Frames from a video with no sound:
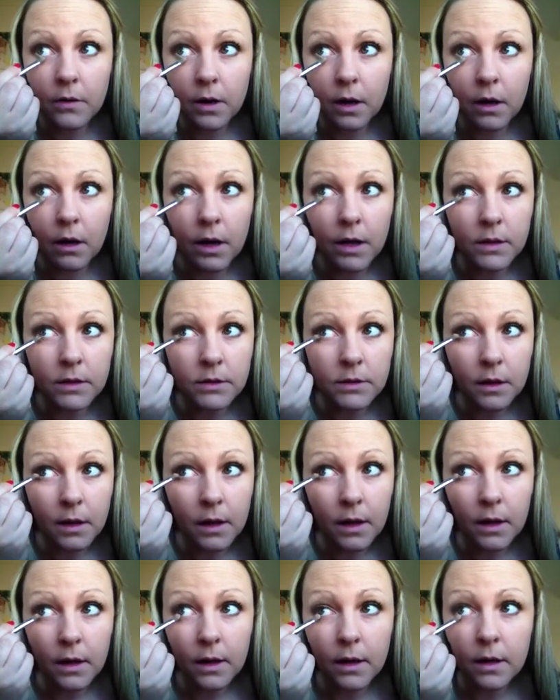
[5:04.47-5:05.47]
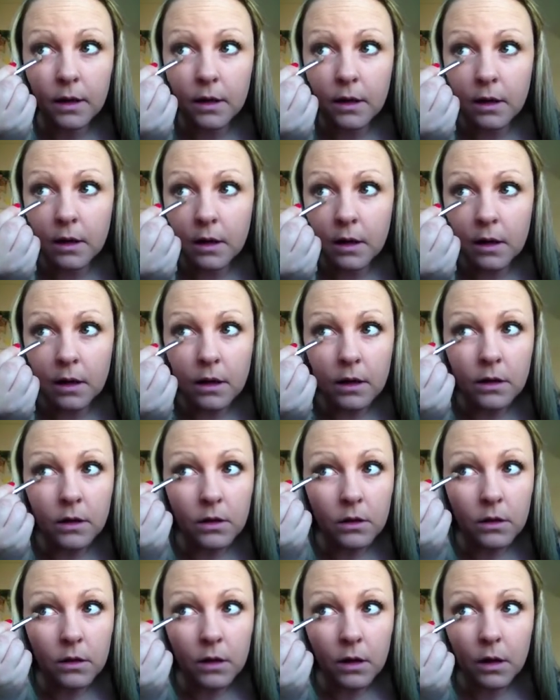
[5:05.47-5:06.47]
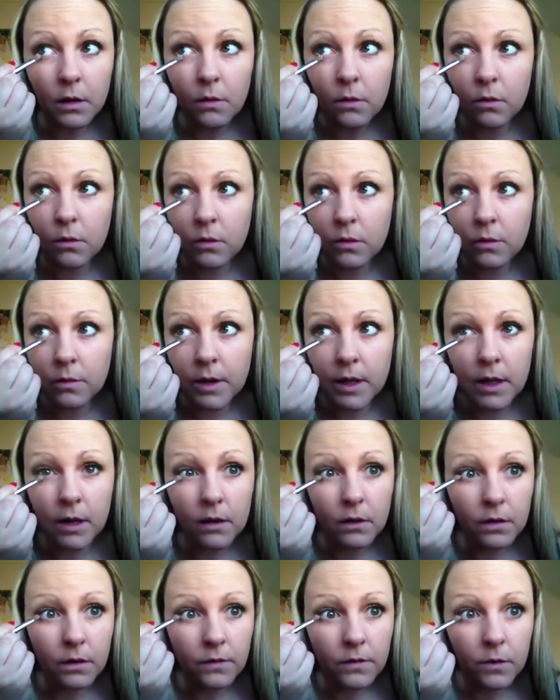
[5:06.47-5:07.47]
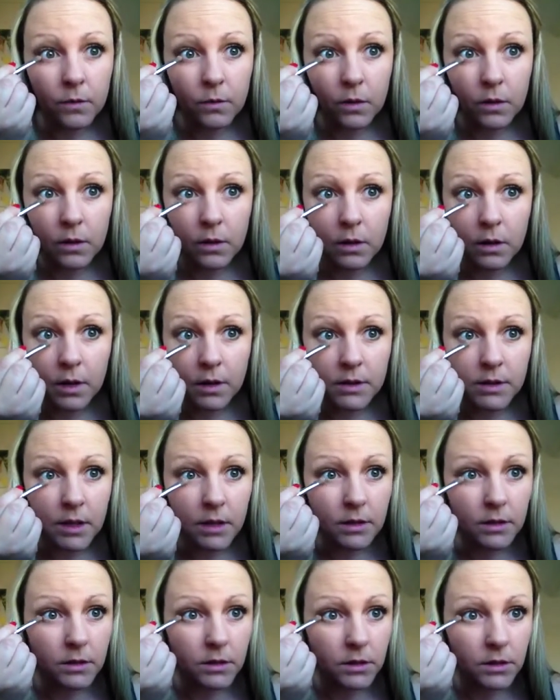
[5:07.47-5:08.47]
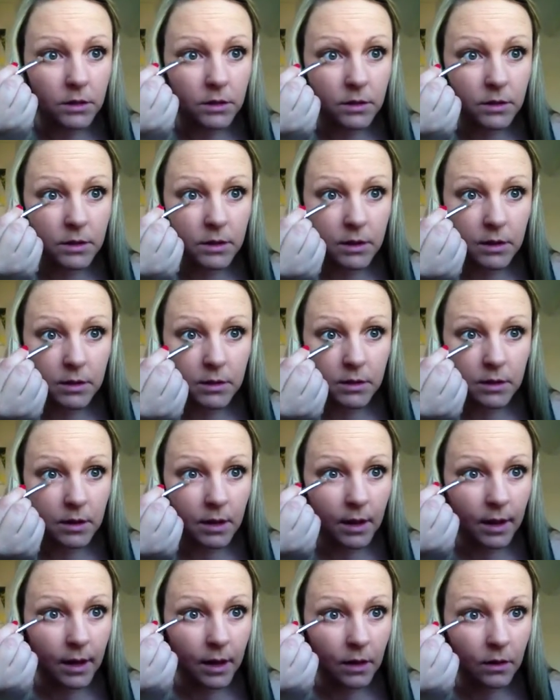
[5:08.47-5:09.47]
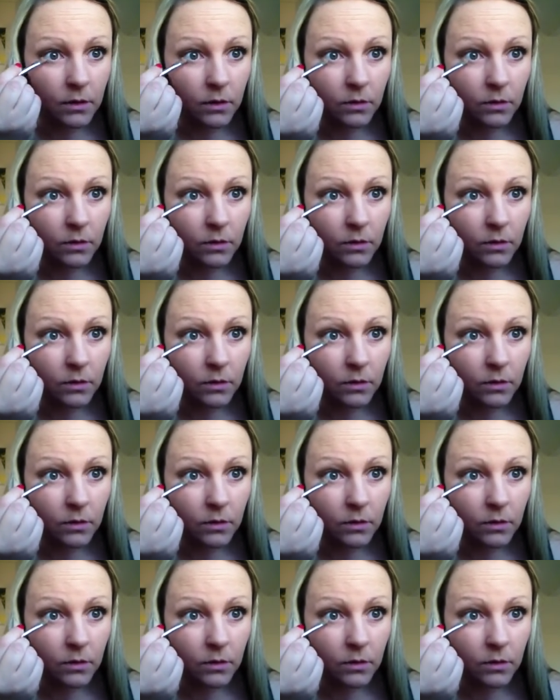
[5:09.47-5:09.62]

the eye slightly. You can go all the way along if you want. I tend to just stick to the outer